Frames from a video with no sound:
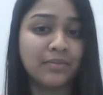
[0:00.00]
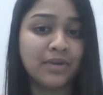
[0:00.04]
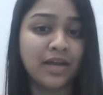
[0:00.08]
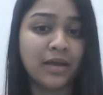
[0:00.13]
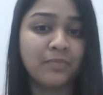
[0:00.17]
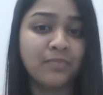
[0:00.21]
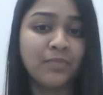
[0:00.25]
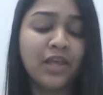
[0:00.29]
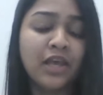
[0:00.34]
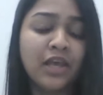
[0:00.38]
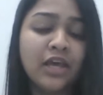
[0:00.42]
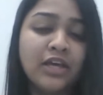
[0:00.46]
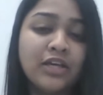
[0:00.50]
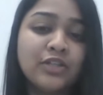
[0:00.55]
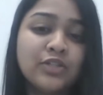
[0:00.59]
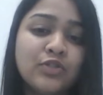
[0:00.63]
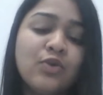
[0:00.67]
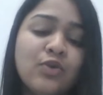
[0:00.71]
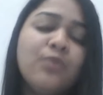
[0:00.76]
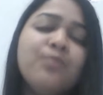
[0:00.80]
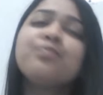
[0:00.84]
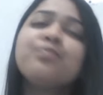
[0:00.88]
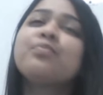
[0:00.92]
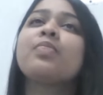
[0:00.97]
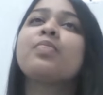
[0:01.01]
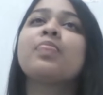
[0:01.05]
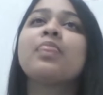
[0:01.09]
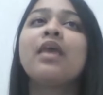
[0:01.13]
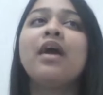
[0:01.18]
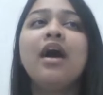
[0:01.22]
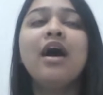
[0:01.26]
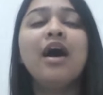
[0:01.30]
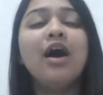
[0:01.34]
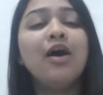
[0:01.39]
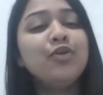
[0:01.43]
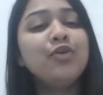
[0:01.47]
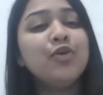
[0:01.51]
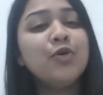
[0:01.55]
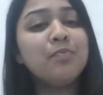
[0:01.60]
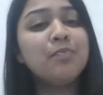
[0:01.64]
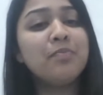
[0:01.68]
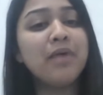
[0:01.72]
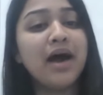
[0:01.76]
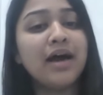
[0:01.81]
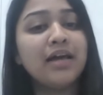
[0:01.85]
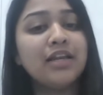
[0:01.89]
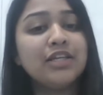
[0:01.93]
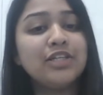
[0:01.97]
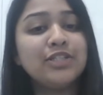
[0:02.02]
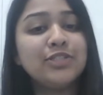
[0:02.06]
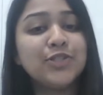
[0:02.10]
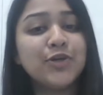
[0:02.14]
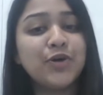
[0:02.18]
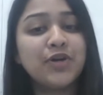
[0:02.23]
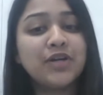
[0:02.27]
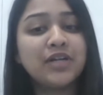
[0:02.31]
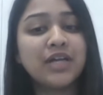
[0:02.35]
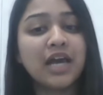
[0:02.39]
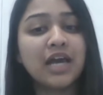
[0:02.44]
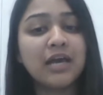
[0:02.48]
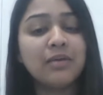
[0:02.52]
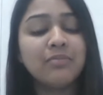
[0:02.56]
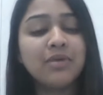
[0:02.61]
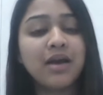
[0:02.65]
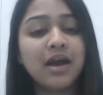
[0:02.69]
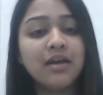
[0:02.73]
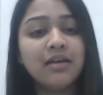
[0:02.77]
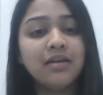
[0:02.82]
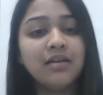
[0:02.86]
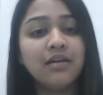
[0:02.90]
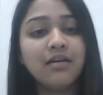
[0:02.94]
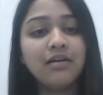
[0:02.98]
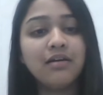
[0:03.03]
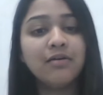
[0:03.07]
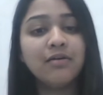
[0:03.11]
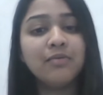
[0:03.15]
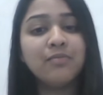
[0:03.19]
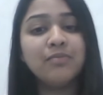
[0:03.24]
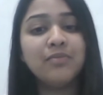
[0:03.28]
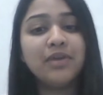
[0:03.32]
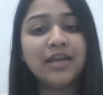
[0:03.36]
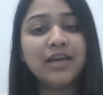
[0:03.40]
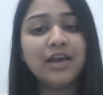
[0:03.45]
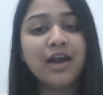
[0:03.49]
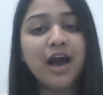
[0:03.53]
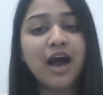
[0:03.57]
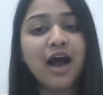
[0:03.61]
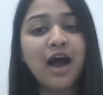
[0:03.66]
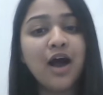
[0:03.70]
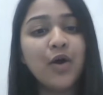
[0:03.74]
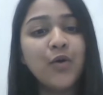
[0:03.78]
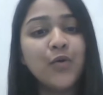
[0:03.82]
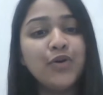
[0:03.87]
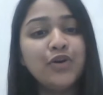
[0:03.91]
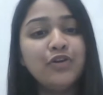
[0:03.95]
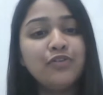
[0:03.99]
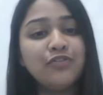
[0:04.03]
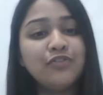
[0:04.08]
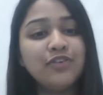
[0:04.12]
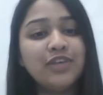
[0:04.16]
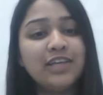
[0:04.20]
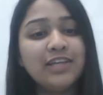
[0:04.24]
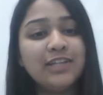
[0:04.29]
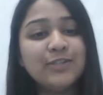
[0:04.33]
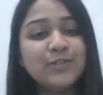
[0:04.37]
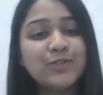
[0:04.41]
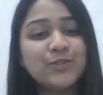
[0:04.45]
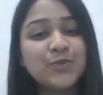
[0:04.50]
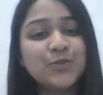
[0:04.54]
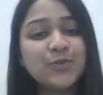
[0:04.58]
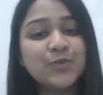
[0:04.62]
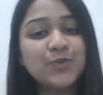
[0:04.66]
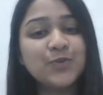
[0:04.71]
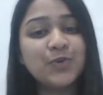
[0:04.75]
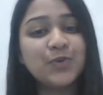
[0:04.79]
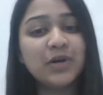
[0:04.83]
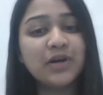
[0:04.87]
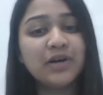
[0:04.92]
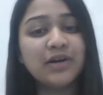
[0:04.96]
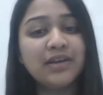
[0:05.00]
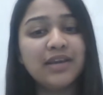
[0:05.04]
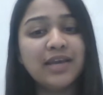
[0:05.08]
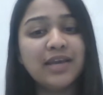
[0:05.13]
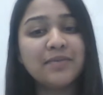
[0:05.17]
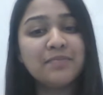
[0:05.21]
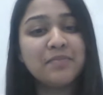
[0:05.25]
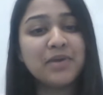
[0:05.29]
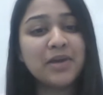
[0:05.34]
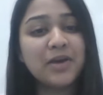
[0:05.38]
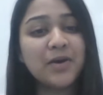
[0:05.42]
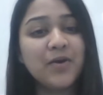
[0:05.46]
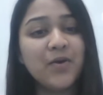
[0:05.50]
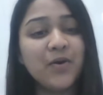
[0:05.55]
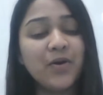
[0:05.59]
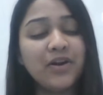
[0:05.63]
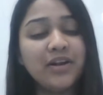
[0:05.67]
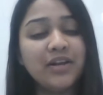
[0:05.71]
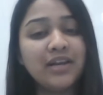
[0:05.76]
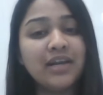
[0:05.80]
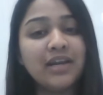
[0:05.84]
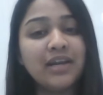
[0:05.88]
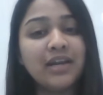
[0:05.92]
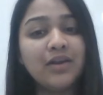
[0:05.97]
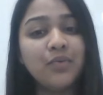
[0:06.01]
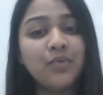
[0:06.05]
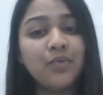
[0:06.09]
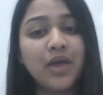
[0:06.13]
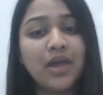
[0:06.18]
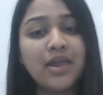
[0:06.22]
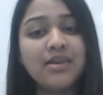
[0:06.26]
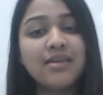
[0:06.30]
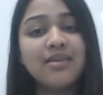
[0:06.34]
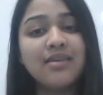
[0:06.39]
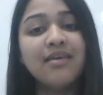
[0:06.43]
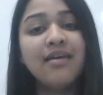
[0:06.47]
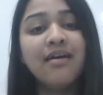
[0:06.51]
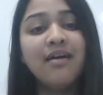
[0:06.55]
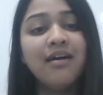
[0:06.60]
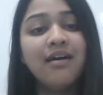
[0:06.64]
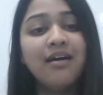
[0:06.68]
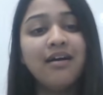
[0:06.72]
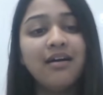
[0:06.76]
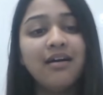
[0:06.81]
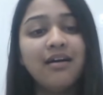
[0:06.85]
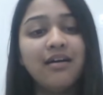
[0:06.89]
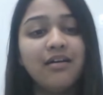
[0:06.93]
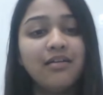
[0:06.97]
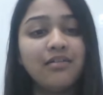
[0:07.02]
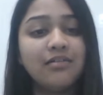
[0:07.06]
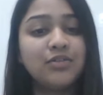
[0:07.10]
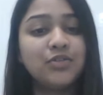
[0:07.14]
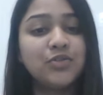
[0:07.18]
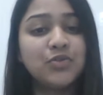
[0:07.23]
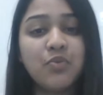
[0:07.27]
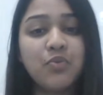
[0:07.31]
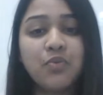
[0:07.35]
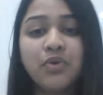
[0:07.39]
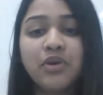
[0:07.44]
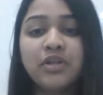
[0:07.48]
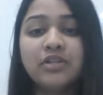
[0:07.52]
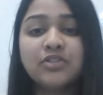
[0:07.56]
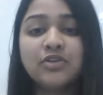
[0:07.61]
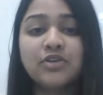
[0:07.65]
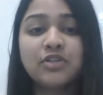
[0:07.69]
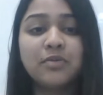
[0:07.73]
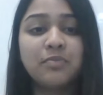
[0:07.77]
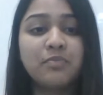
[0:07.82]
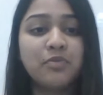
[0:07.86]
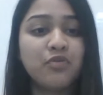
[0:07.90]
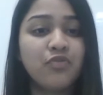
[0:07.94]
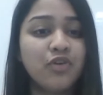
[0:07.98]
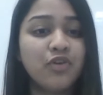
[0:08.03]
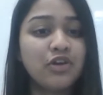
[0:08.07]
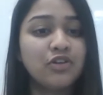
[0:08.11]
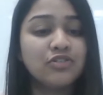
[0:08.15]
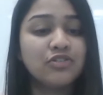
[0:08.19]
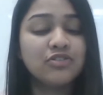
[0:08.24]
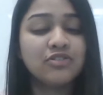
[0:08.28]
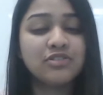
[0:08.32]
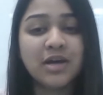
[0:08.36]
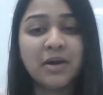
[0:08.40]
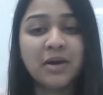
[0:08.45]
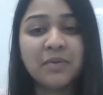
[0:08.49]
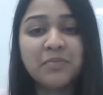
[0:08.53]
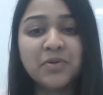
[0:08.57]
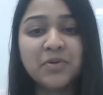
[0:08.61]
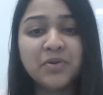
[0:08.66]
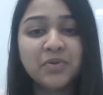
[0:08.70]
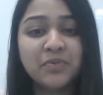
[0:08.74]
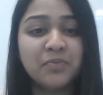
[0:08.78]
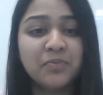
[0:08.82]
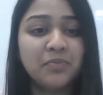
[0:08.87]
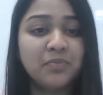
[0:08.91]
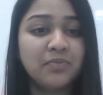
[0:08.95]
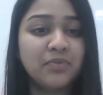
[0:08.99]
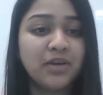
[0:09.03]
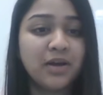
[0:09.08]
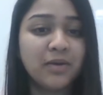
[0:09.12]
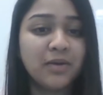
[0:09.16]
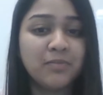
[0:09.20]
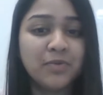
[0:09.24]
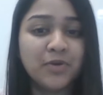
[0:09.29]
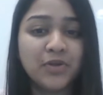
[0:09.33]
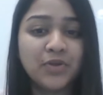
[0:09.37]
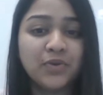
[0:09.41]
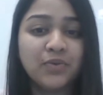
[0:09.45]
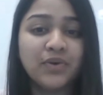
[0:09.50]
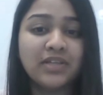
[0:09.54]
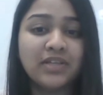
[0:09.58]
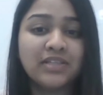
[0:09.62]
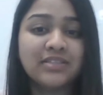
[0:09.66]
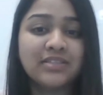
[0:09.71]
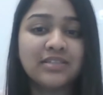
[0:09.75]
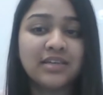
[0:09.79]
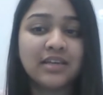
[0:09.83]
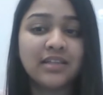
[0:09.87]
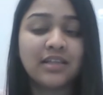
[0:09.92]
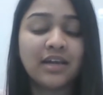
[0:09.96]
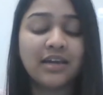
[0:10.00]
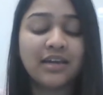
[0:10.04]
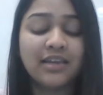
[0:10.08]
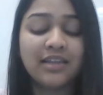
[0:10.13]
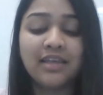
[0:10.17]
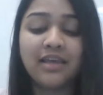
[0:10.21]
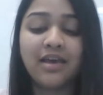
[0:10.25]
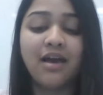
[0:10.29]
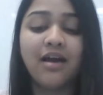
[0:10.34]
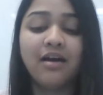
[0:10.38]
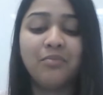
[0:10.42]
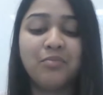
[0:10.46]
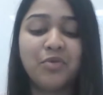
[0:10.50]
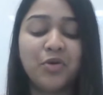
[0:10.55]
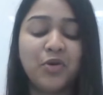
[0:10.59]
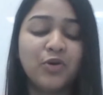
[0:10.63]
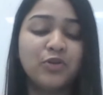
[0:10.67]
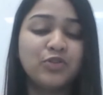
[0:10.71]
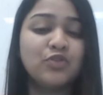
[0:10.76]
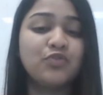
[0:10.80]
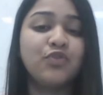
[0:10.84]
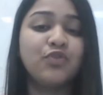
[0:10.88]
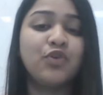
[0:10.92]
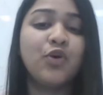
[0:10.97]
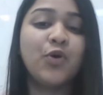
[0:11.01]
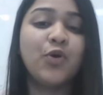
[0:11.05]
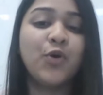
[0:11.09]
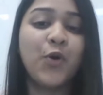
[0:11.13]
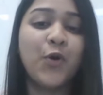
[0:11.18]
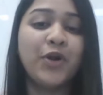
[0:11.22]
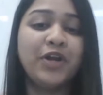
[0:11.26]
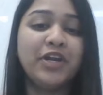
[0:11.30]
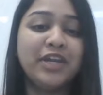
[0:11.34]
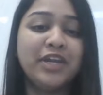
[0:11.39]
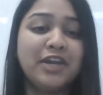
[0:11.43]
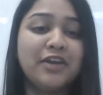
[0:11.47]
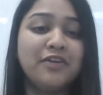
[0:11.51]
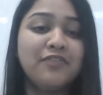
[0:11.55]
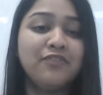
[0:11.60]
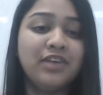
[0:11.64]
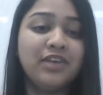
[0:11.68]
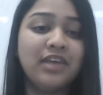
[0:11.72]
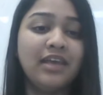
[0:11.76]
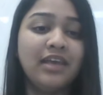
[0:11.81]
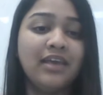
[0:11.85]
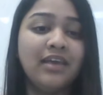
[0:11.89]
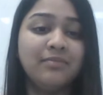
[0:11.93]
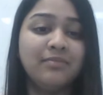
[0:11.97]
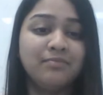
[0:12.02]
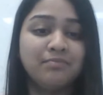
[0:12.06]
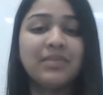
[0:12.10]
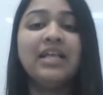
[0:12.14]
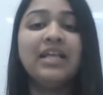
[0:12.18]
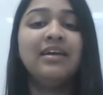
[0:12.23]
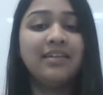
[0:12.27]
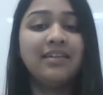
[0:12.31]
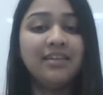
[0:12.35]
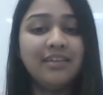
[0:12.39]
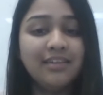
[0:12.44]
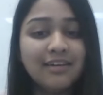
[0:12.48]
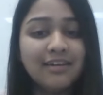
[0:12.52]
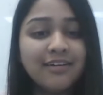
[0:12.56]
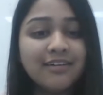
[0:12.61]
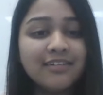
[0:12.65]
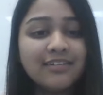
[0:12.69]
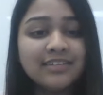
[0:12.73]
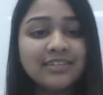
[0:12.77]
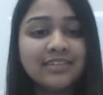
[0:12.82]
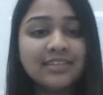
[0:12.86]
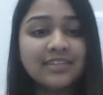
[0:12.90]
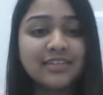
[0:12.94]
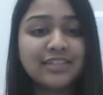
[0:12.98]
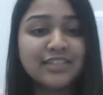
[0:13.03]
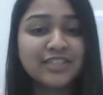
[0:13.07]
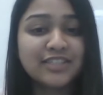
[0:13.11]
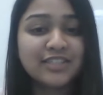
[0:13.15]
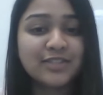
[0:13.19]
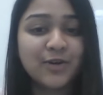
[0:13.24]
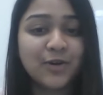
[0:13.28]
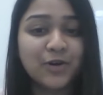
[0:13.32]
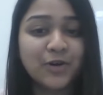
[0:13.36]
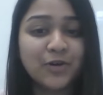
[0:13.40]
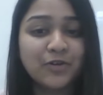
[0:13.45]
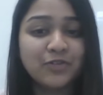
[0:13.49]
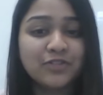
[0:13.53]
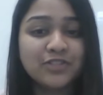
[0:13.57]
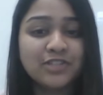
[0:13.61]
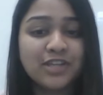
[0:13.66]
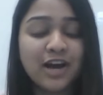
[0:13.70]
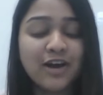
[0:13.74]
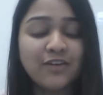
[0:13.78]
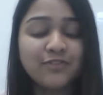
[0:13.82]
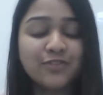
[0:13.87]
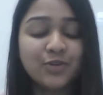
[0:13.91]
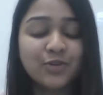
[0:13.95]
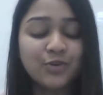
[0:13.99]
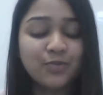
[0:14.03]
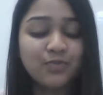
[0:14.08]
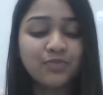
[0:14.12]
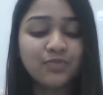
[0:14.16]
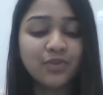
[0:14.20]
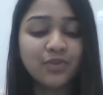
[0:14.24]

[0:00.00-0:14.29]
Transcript: time. So how you manage your time, and like how it feels to like make content, and when students or the professionals come to you and say that, yeah, because of your content we learned this sort of stuff. So